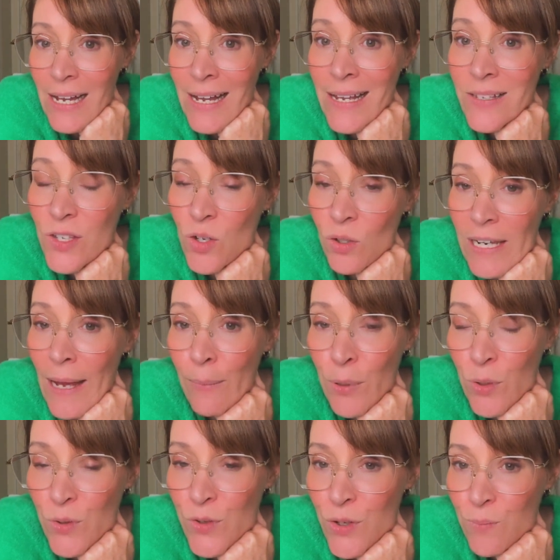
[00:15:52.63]
ask your lab
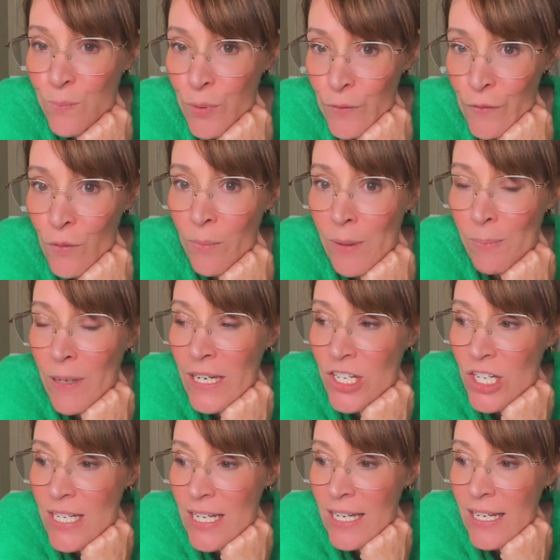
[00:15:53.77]
who's performing
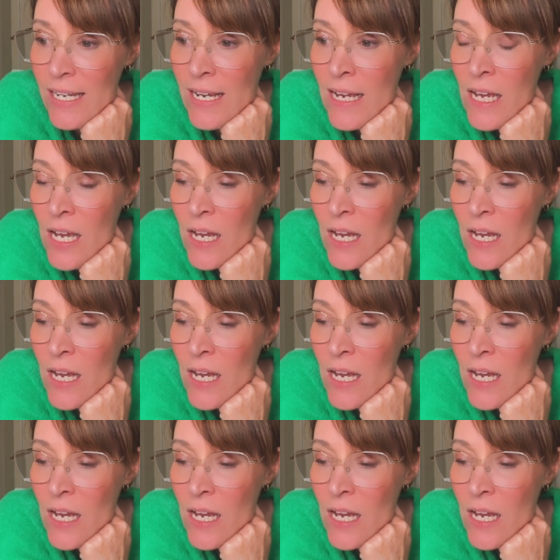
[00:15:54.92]
PGT.